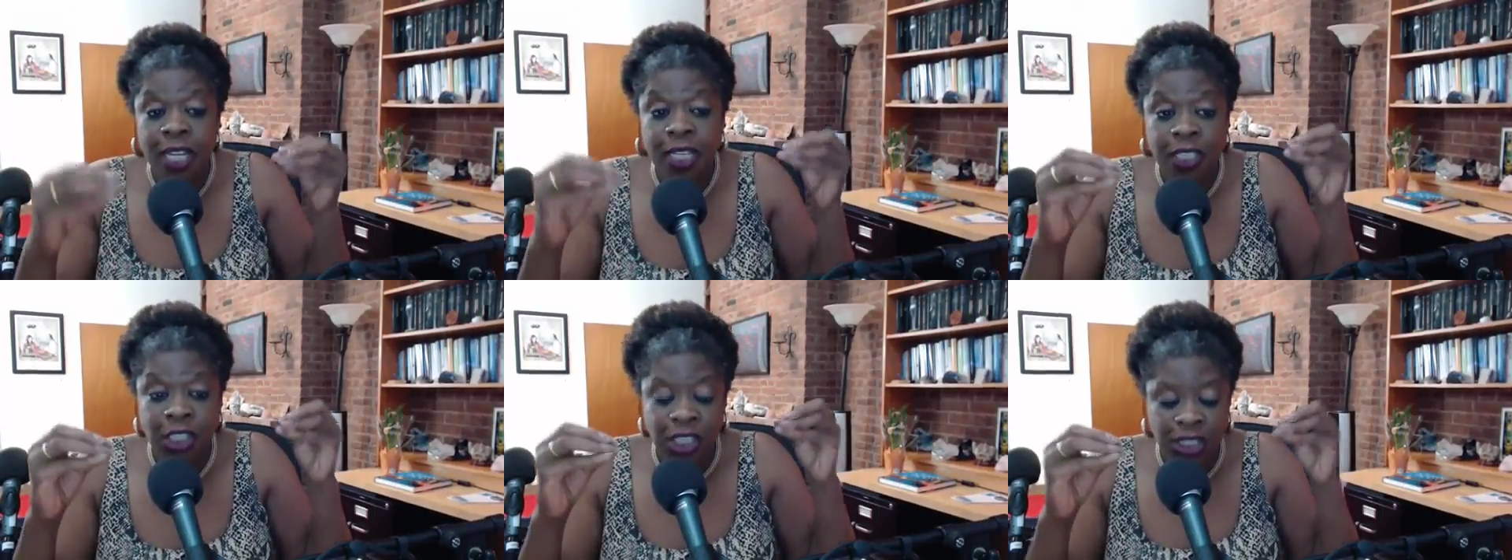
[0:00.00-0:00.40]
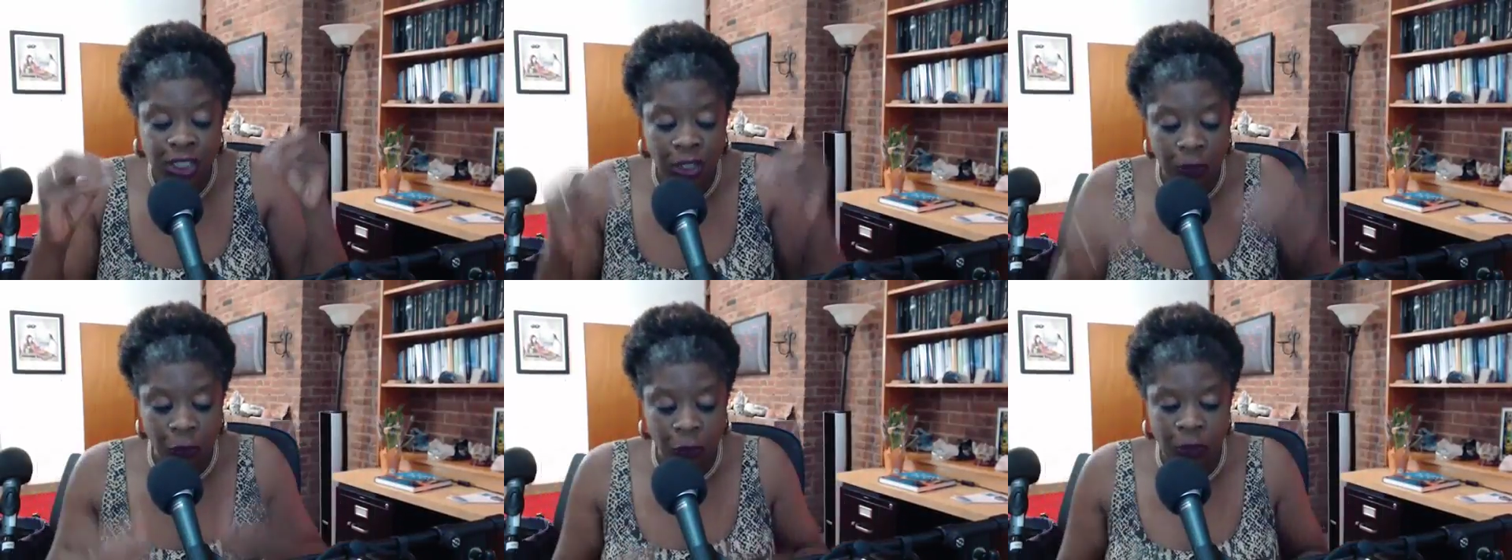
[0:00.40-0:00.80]
just
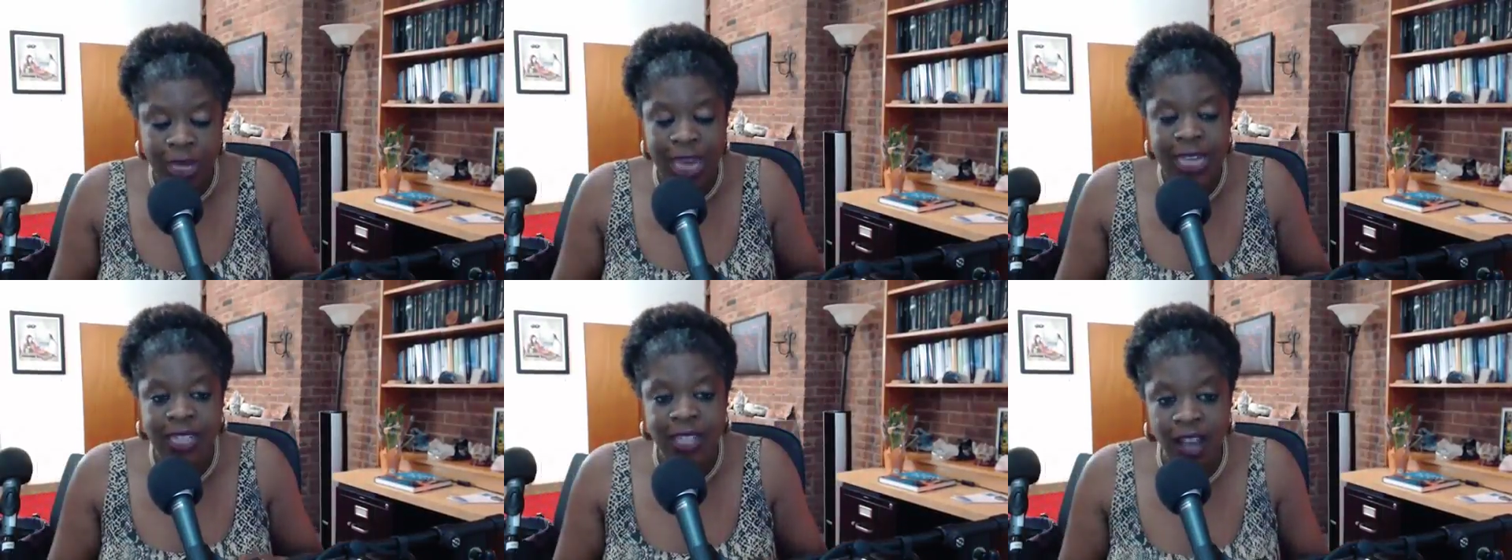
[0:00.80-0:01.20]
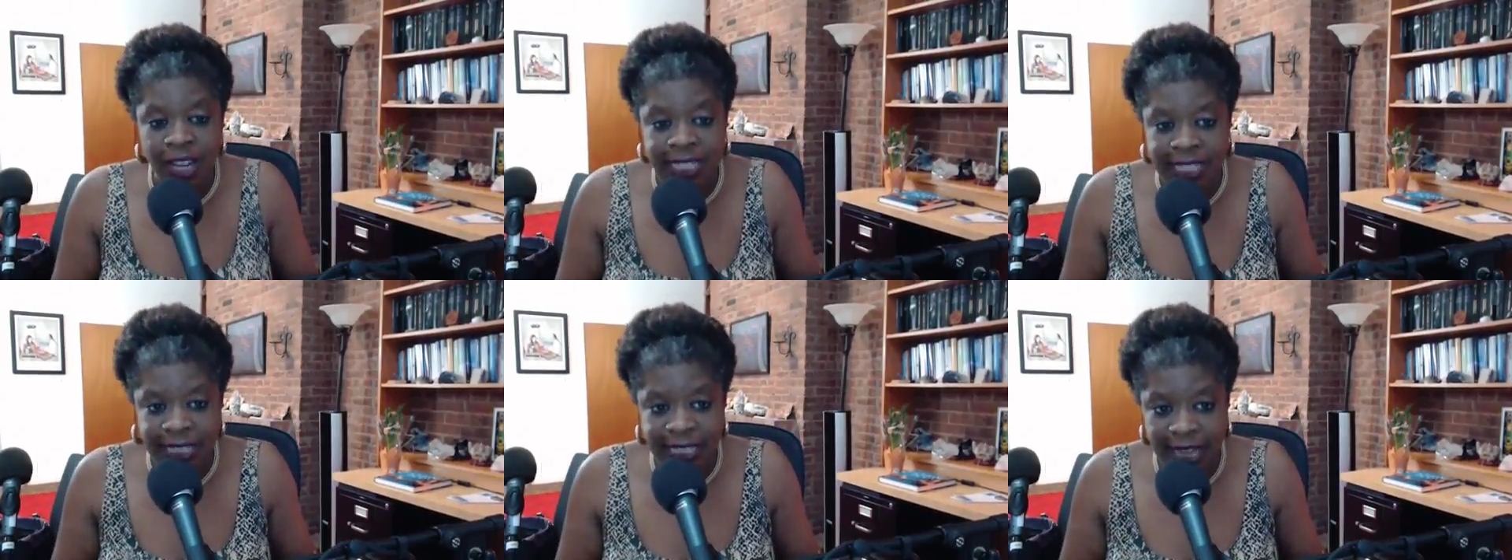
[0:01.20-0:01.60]
create
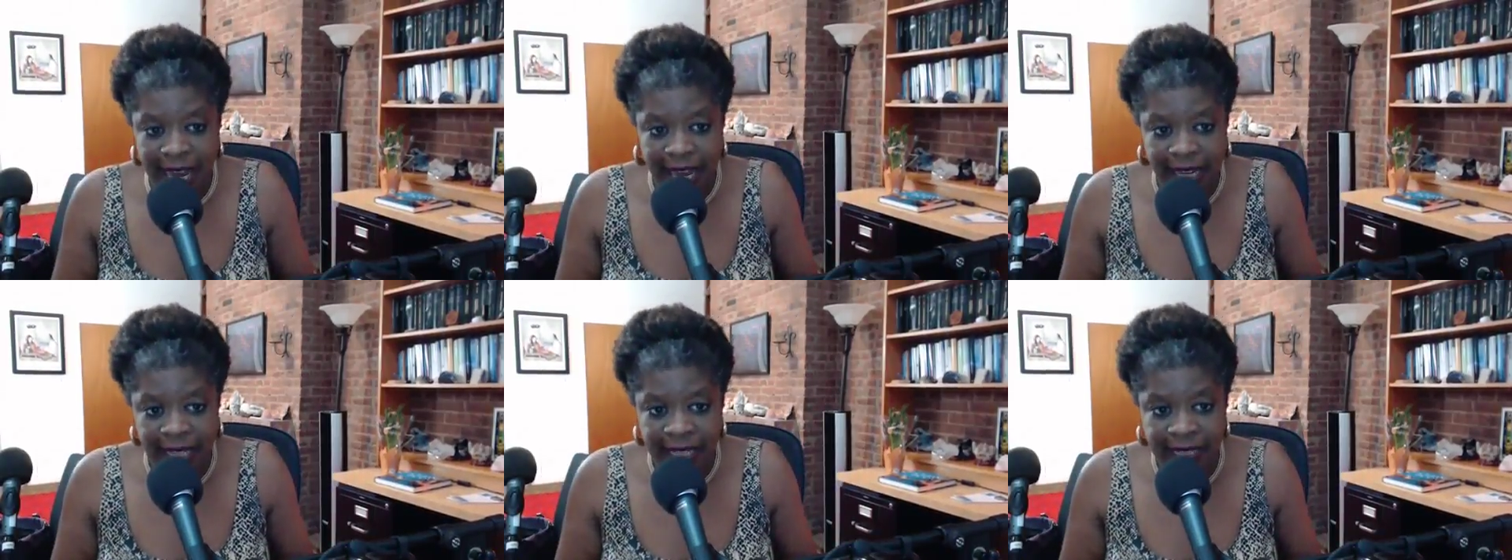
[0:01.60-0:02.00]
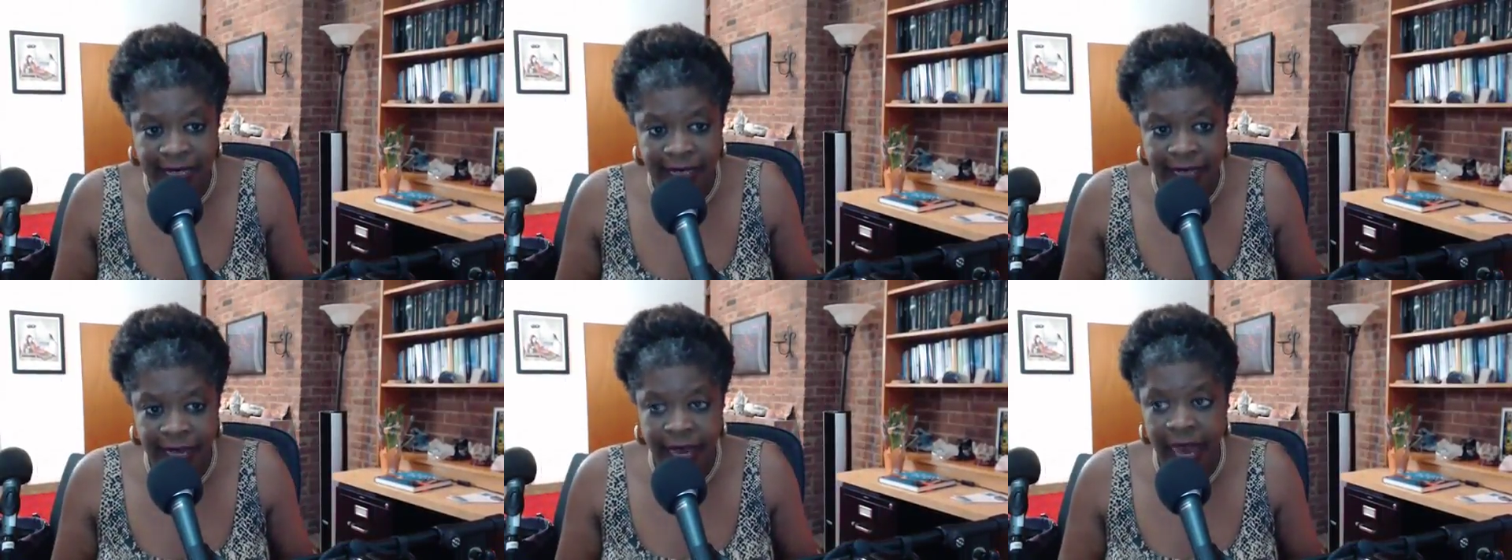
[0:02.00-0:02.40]
90
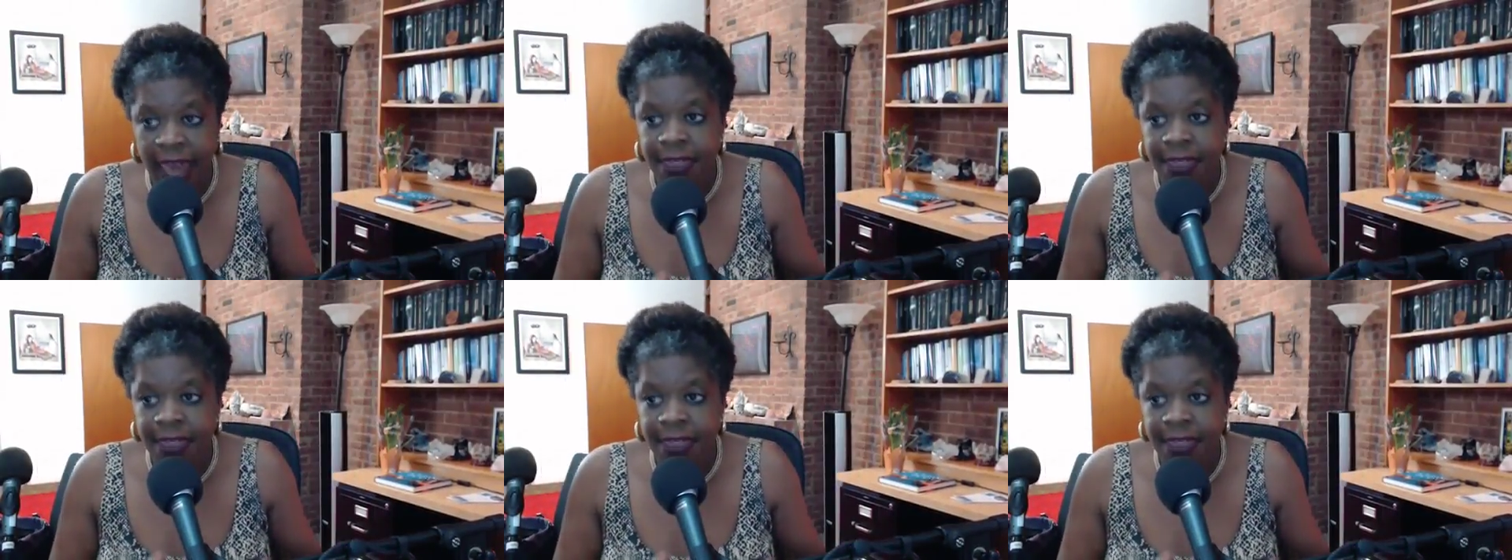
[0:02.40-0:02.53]
days and